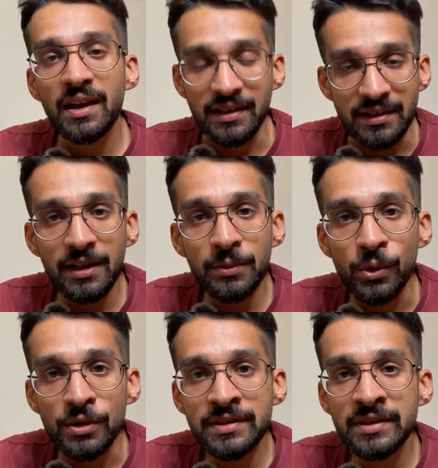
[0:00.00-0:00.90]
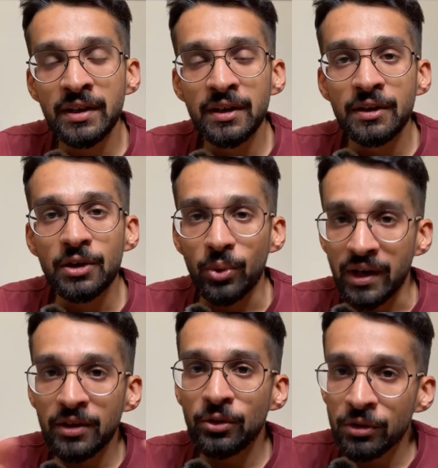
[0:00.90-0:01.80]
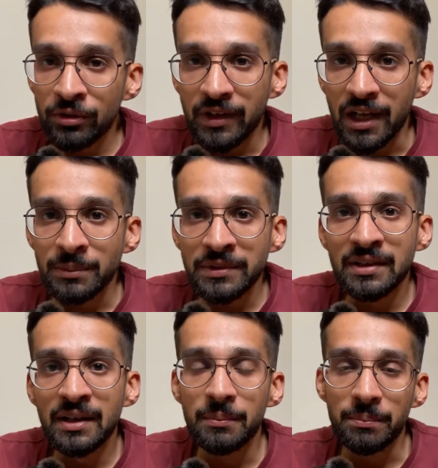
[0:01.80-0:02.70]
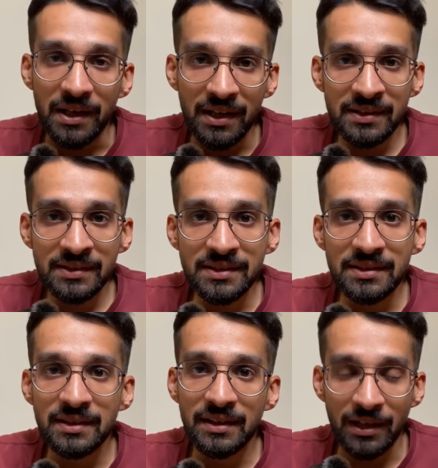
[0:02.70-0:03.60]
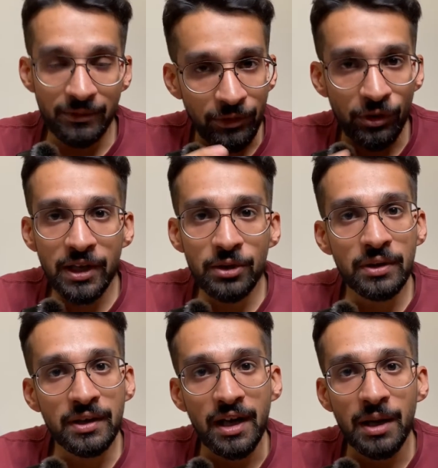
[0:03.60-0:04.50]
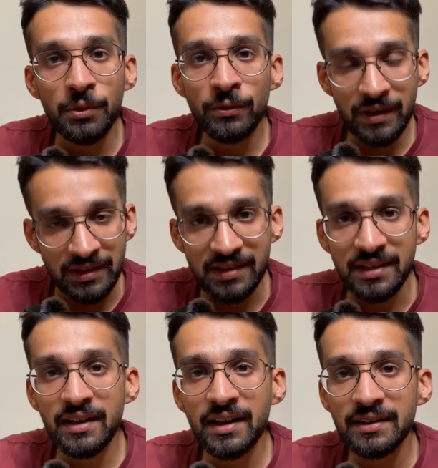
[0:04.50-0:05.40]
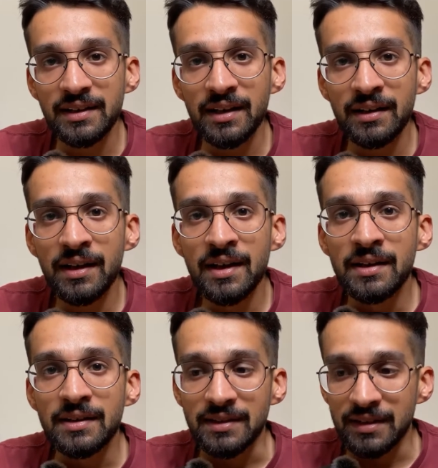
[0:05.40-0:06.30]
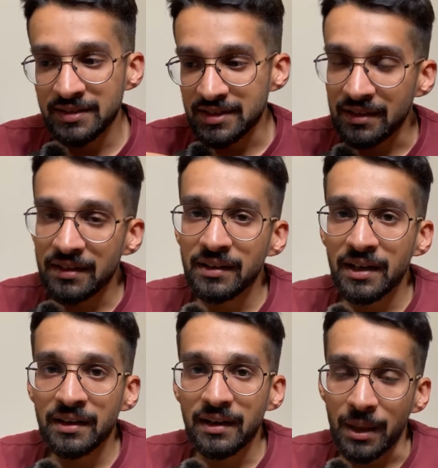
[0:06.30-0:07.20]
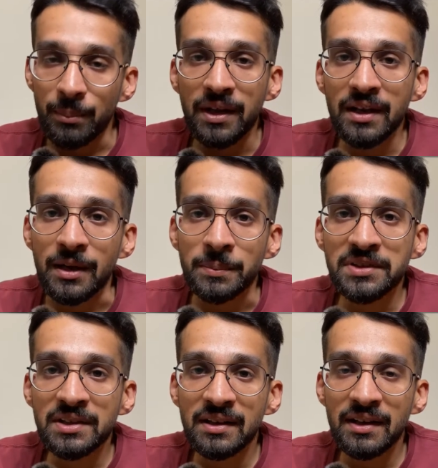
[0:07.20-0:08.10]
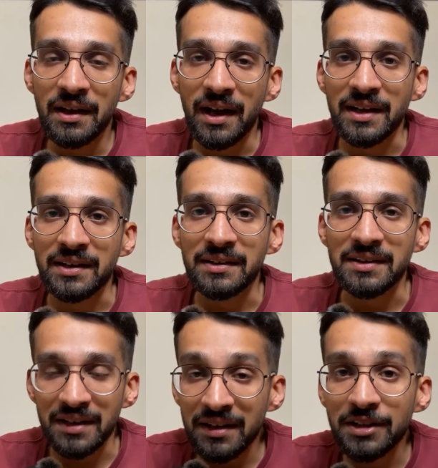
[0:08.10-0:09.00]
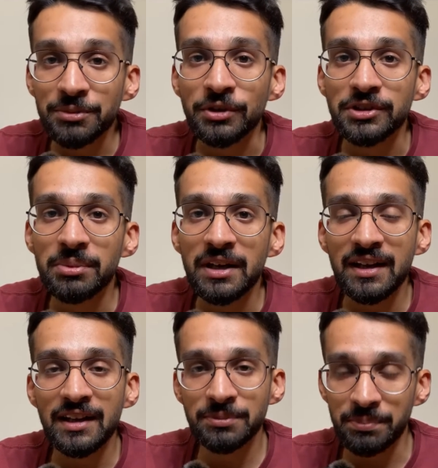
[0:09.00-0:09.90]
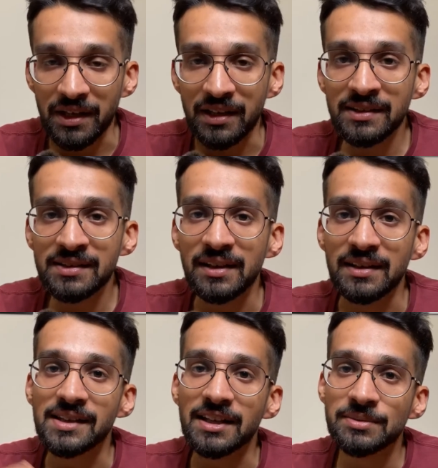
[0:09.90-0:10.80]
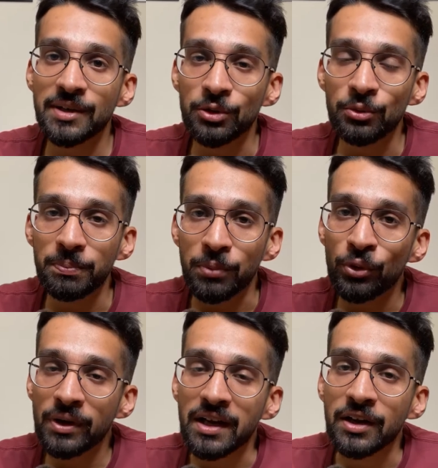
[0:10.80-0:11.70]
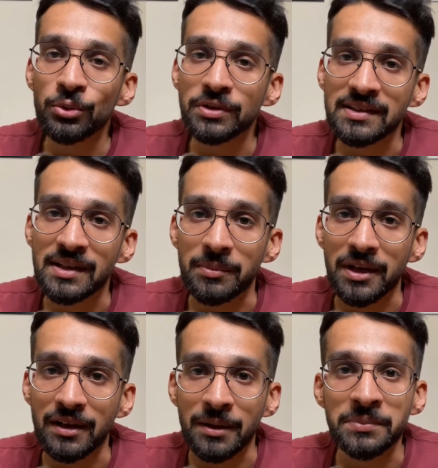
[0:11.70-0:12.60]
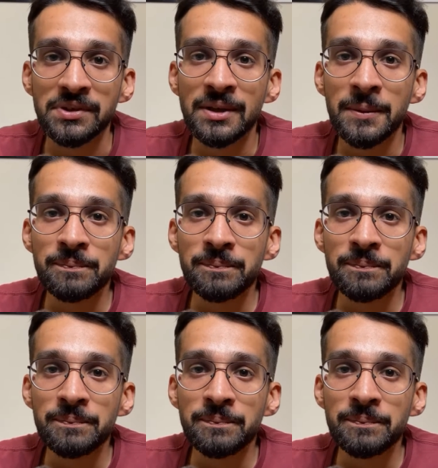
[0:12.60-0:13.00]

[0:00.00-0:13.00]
And that was, quite a lot of times parents can fall into the trap of considering that their children are empty cups, and their responsibility as parents is actually to pour into these empty cups.